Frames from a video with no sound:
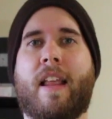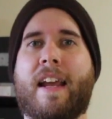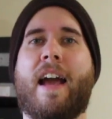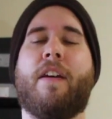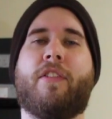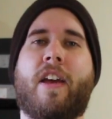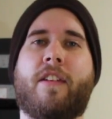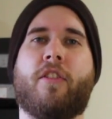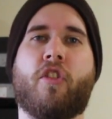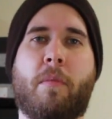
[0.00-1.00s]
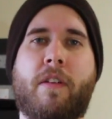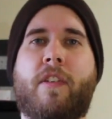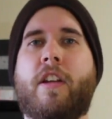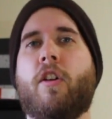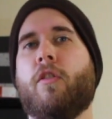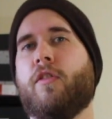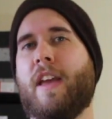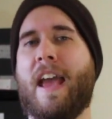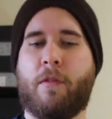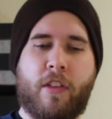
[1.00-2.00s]
Like I have said in so many videos,
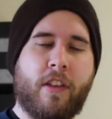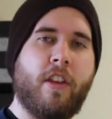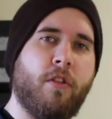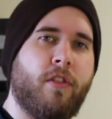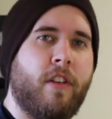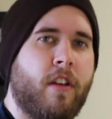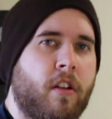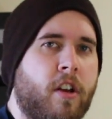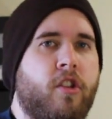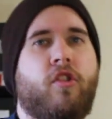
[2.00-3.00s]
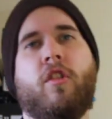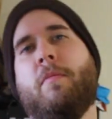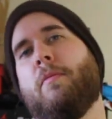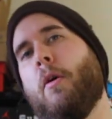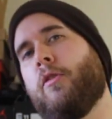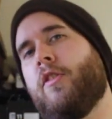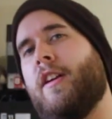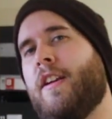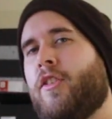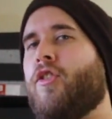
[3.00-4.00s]
everything that you see here on YouTube is posted
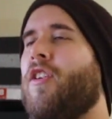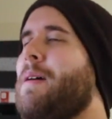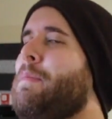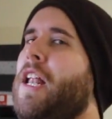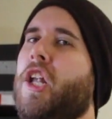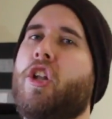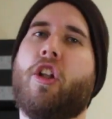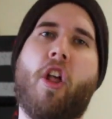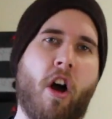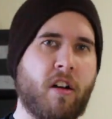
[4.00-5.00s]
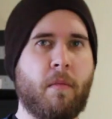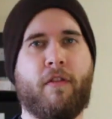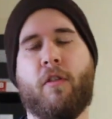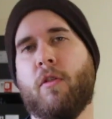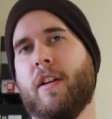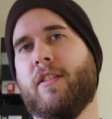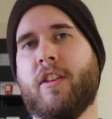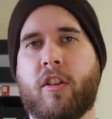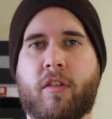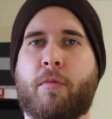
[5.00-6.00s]
on Instagram long before it is
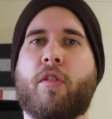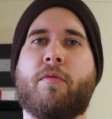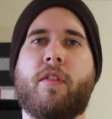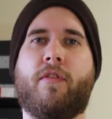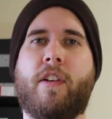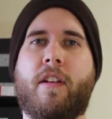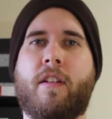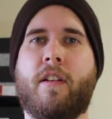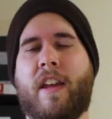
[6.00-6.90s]
in your subscription feed.